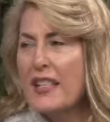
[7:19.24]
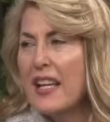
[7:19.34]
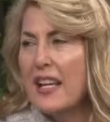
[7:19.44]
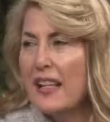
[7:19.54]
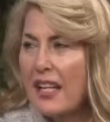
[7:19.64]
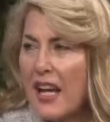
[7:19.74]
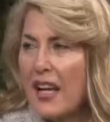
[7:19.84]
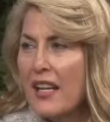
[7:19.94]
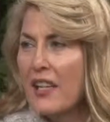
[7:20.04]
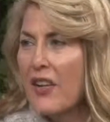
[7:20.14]
a
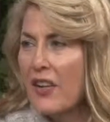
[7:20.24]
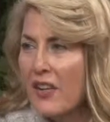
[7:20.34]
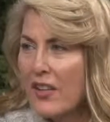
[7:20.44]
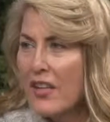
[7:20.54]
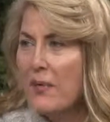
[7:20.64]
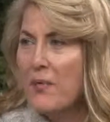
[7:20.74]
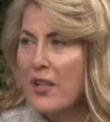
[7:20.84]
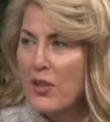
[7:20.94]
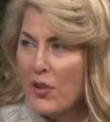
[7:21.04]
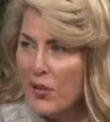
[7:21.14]
kind-hearted
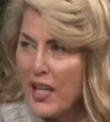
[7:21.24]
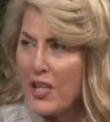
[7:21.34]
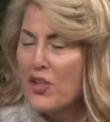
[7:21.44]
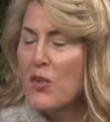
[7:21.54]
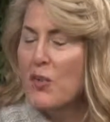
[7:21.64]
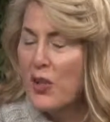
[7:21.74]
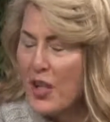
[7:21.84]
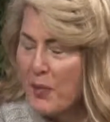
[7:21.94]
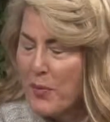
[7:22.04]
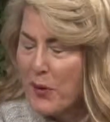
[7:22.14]
big donation will
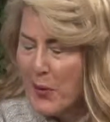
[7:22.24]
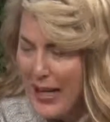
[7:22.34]
come your way.